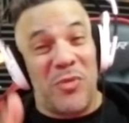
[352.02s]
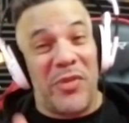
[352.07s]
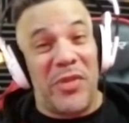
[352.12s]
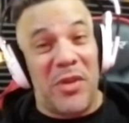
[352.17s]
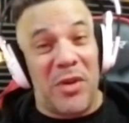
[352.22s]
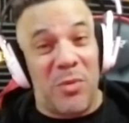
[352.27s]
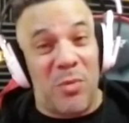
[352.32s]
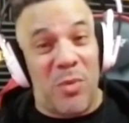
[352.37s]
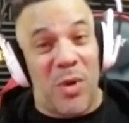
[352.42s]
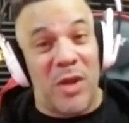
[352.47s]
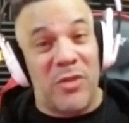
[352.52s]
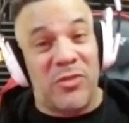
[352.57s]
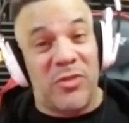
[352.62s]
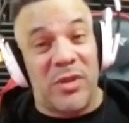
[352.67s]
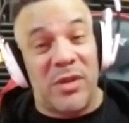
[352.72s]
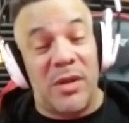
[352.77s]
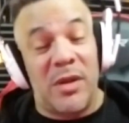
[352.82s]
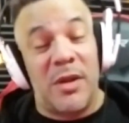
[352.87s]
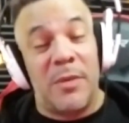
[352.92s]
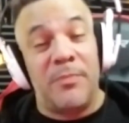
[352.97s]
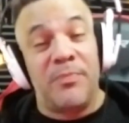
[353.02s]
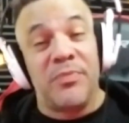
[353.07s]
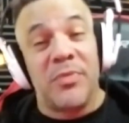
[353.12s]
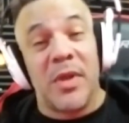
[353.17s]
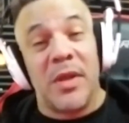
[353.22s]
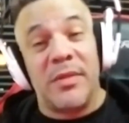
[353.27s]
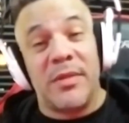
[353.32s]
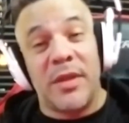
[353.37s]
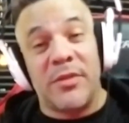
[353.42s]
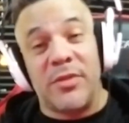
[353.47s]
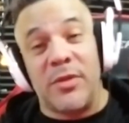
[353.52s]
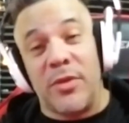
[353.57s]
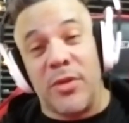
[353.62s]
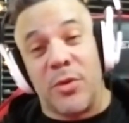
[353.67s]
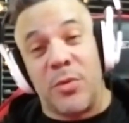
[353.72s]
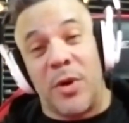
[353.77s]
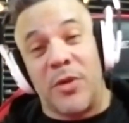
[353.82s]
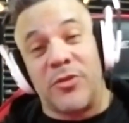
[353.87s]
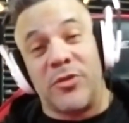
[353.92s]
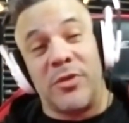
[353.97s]
theater and watch it? That's another
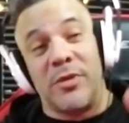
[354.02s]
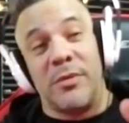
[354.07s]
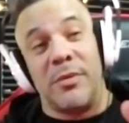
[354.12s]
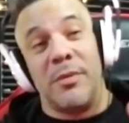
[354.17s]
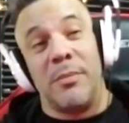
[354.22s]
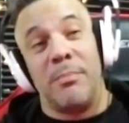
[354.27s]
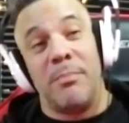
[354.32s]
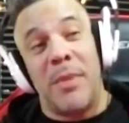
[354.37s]
question.